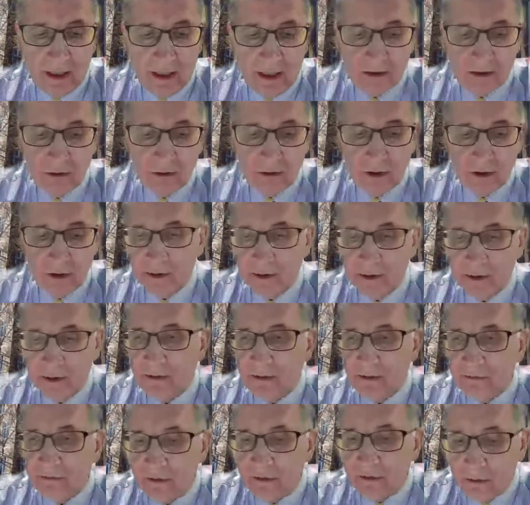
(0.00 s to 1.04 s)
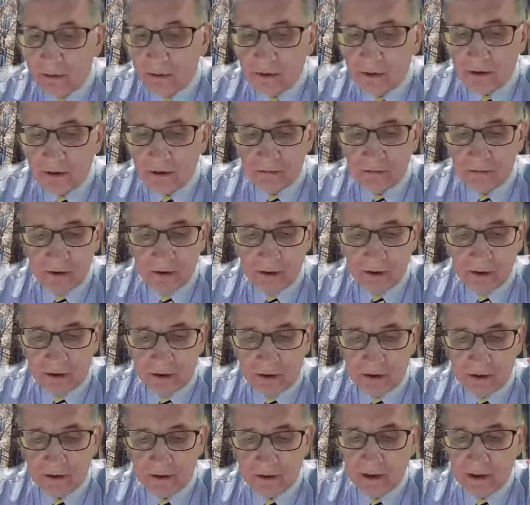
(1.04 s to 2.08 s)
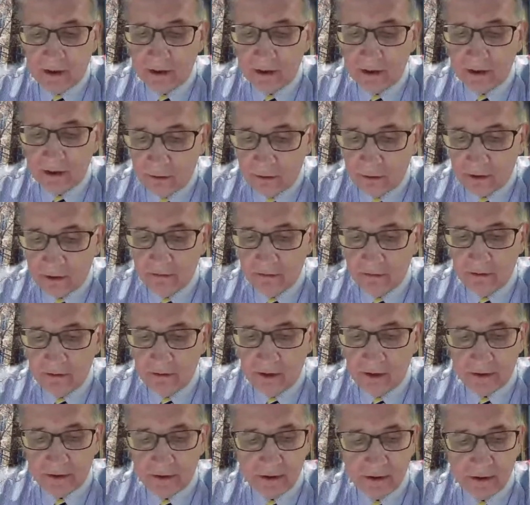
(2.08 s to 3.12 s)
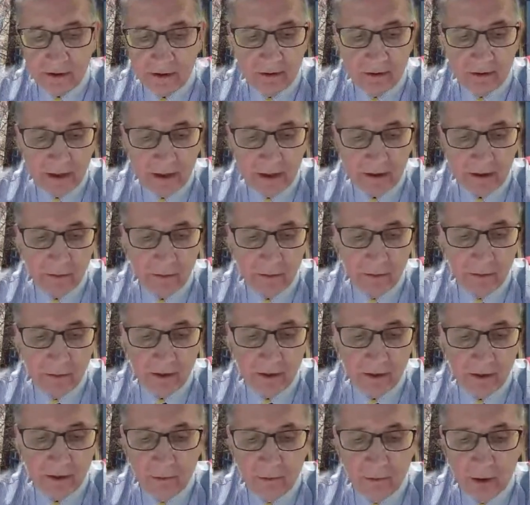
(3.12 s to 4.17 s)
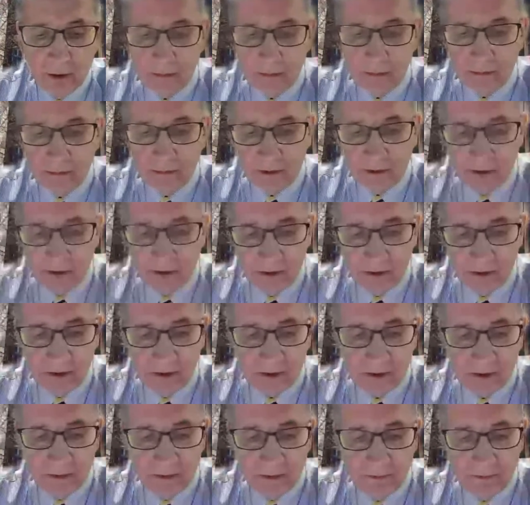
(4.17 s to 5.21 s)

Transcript: Autonomous amphibious vehicles, underwater vehicles interacting with the bottom of the sea.